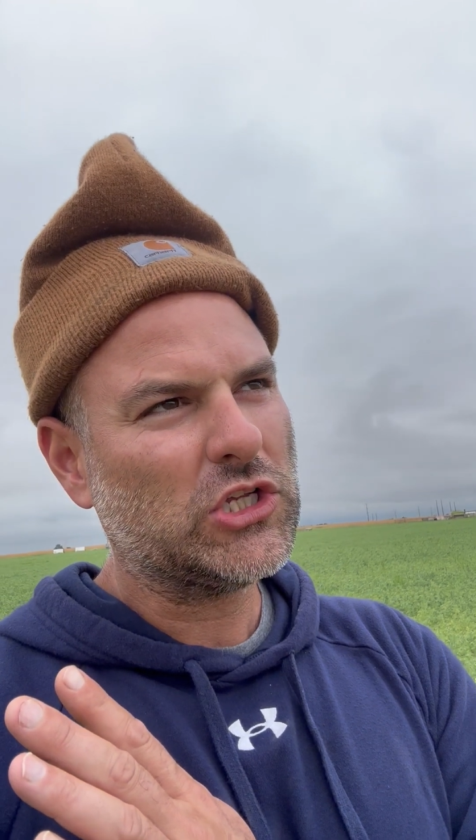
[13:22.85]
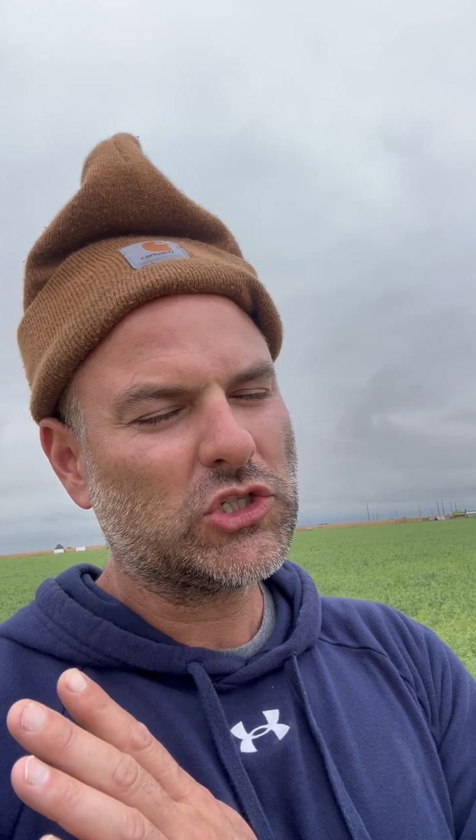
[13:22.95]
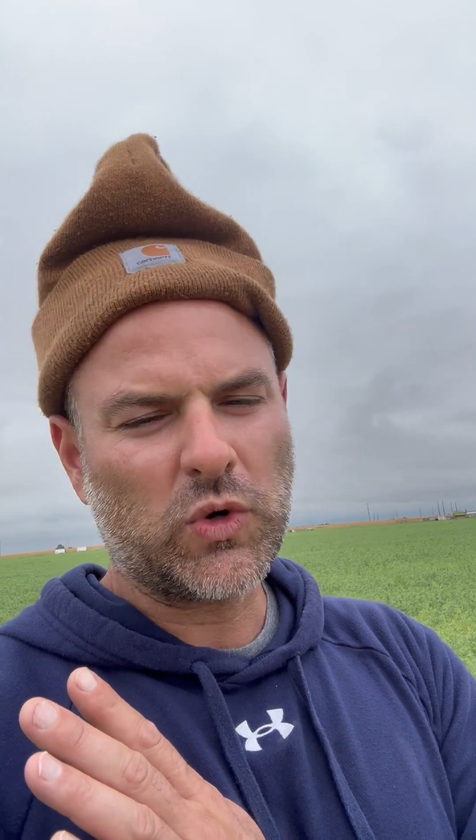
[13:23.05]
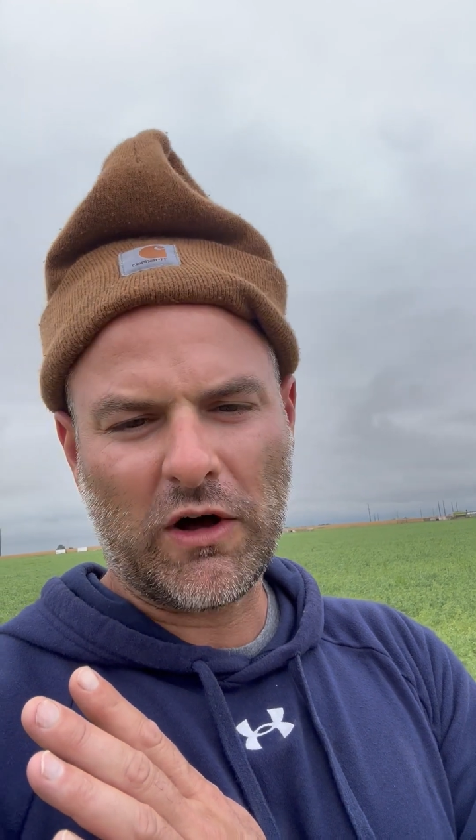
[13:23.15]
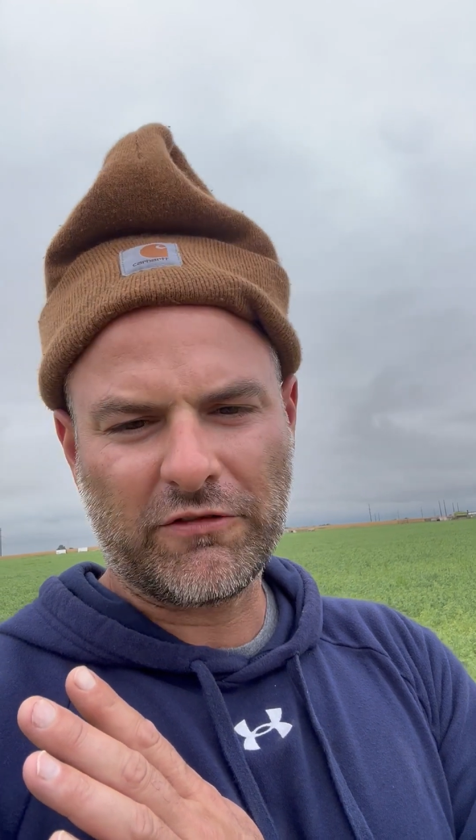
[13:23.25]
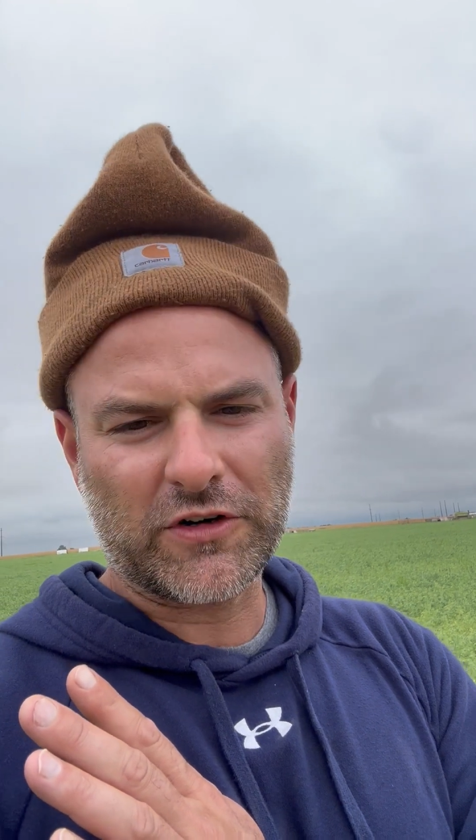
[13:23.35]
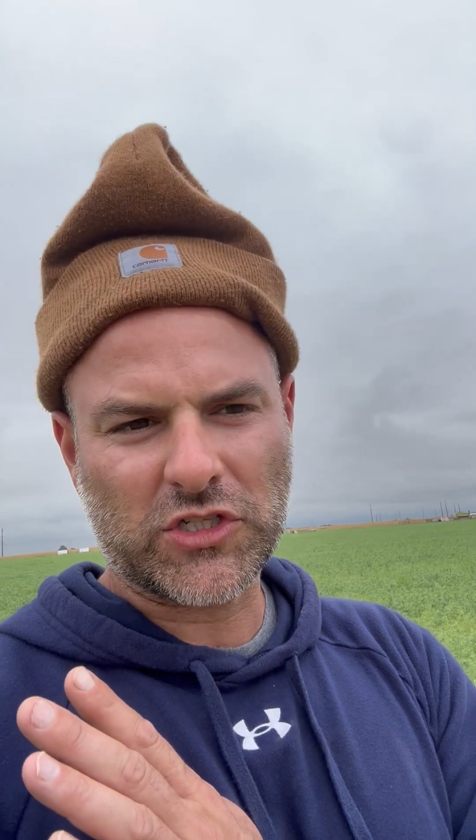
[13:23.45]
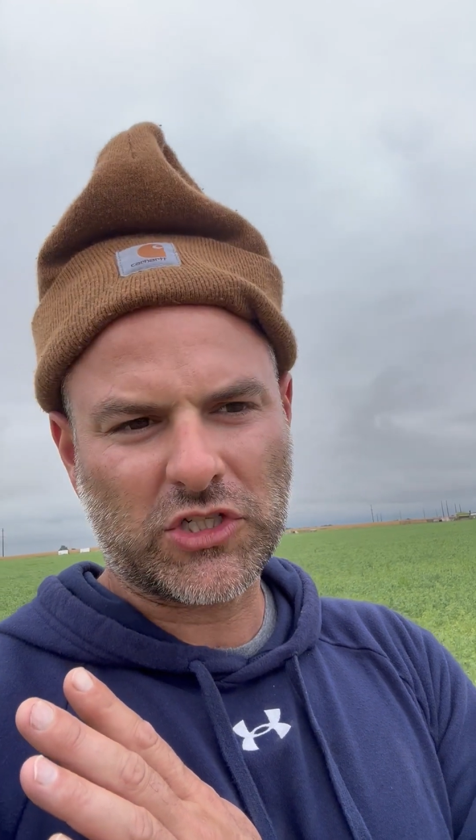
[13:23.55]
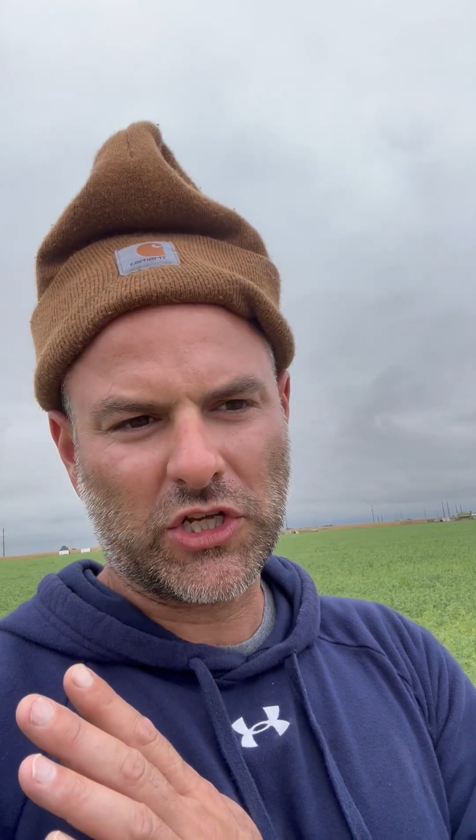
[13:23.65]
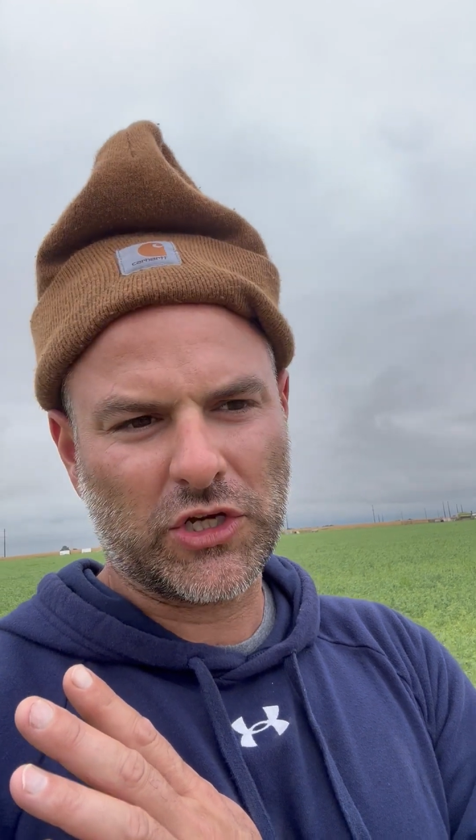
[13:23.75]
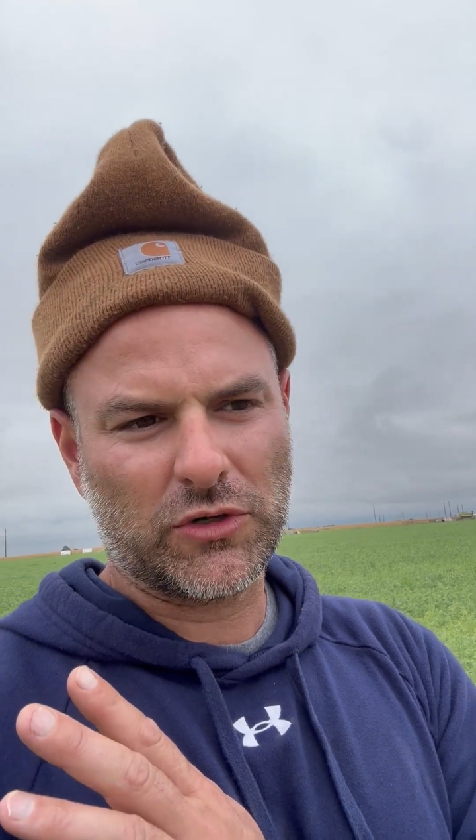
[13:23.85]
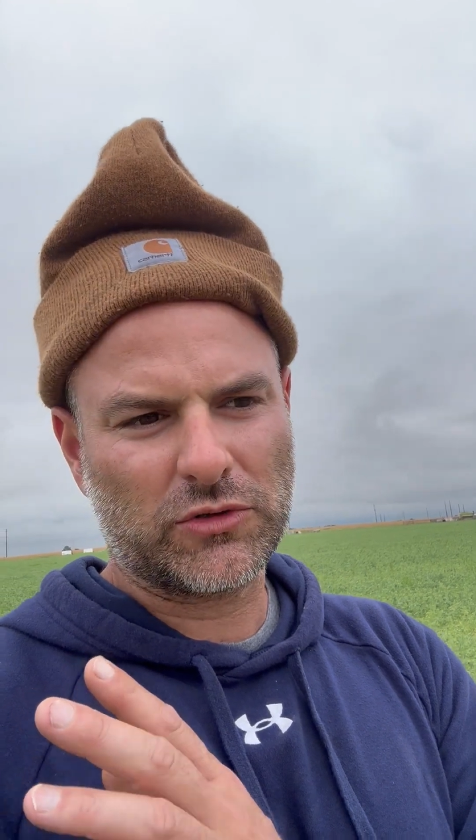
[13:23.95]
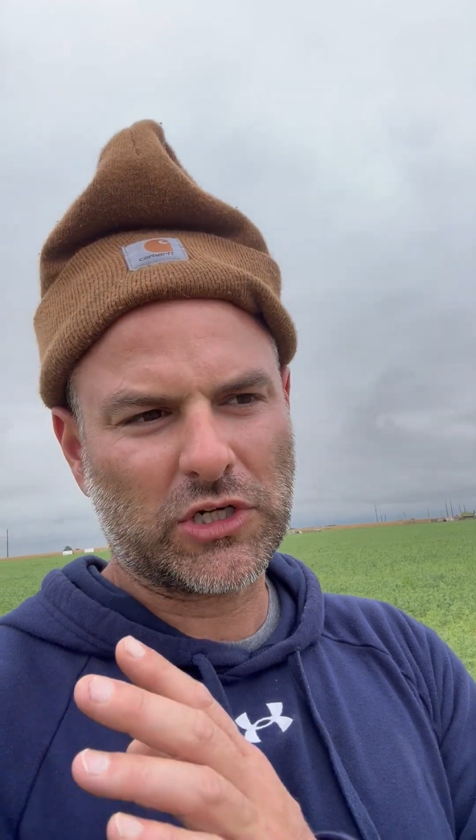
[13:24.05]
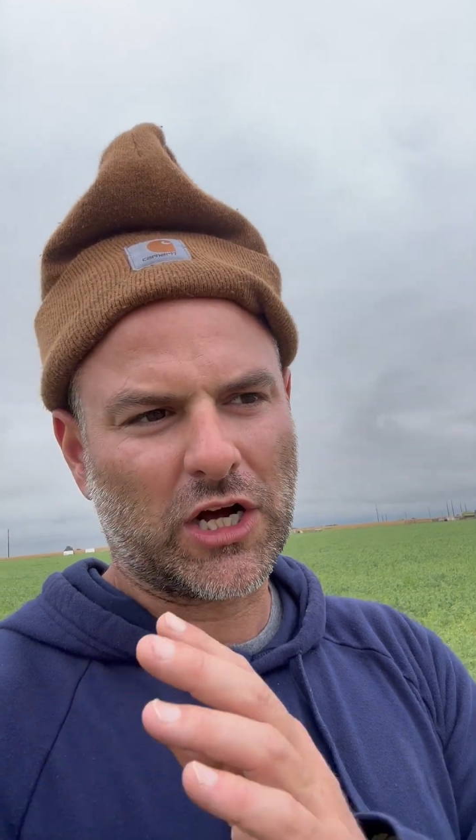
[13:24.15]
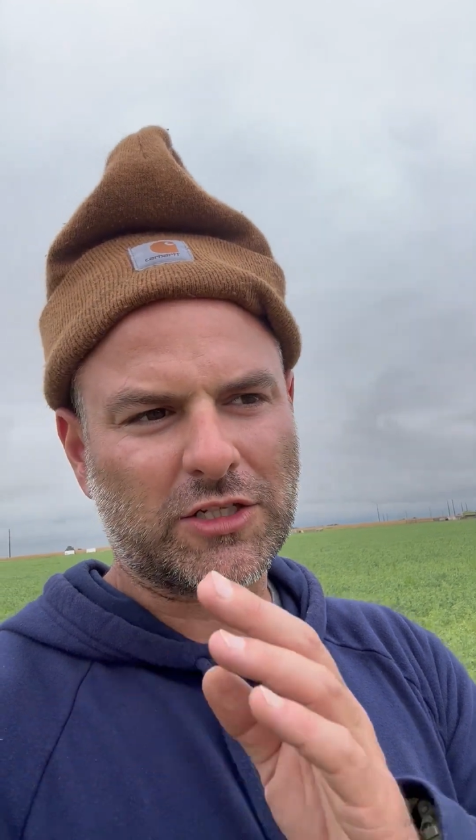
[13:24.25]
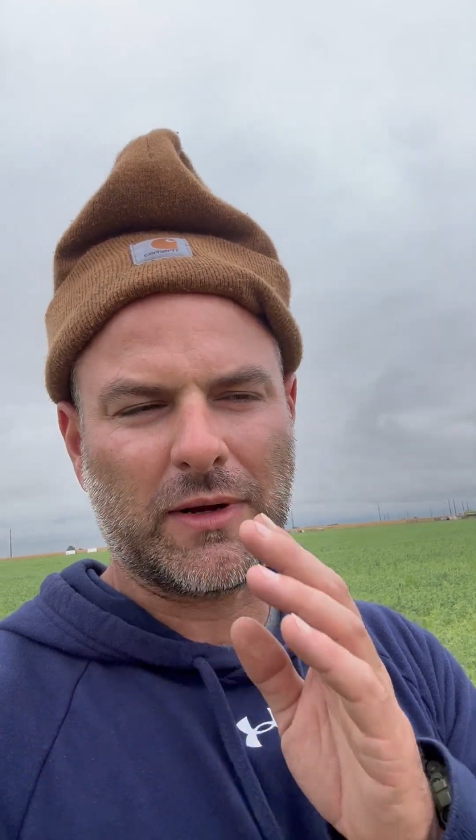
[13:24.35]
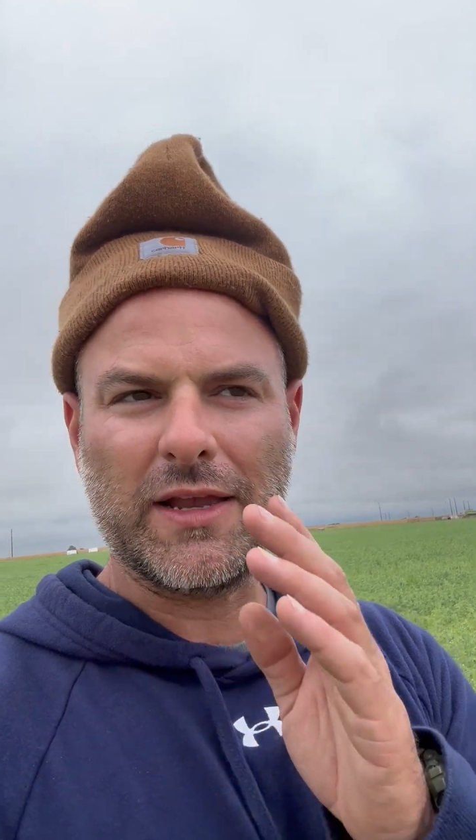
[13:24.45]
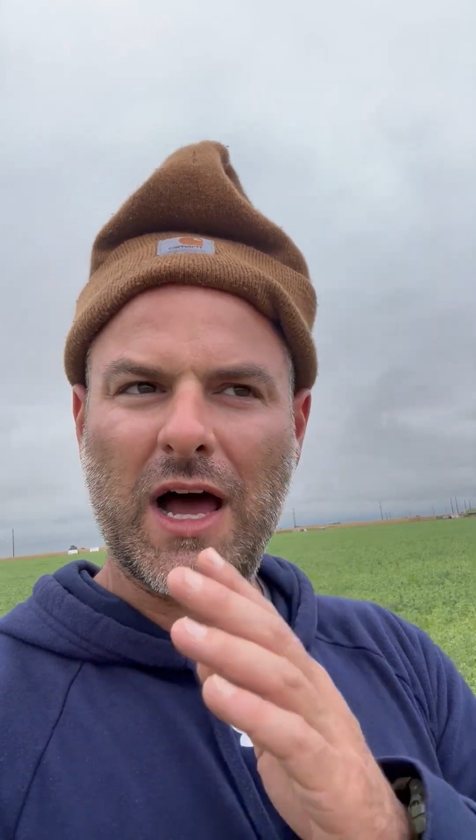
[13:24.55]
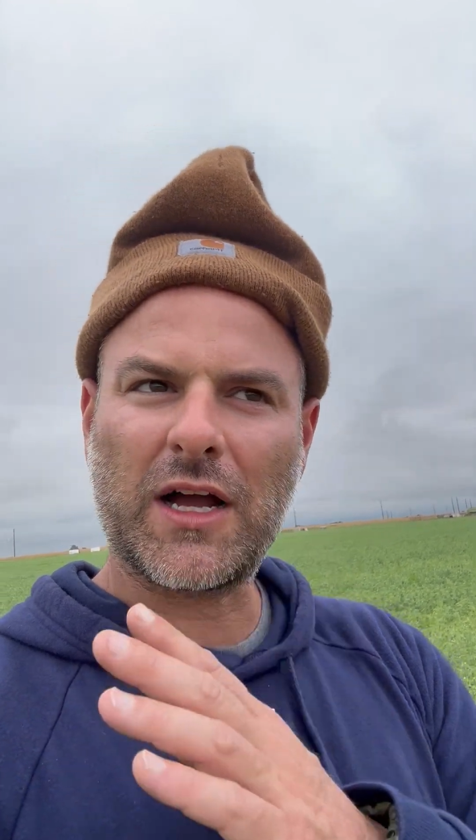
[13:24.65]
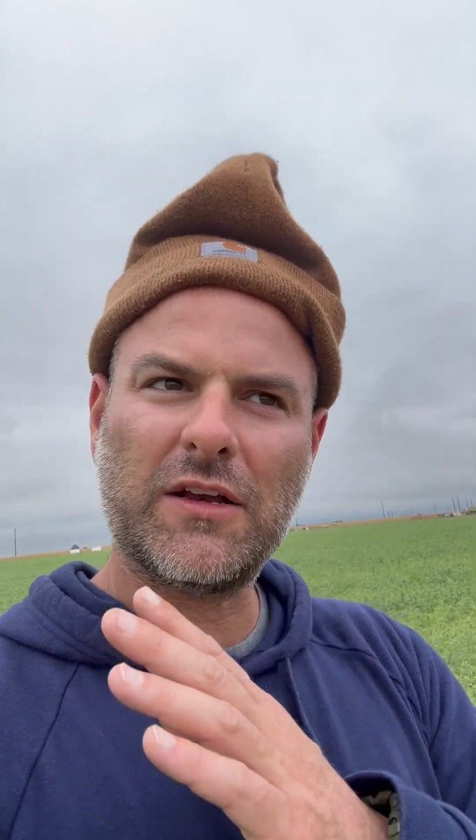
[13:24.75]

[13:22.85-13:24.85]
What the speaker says: 12 verse 2 talks about not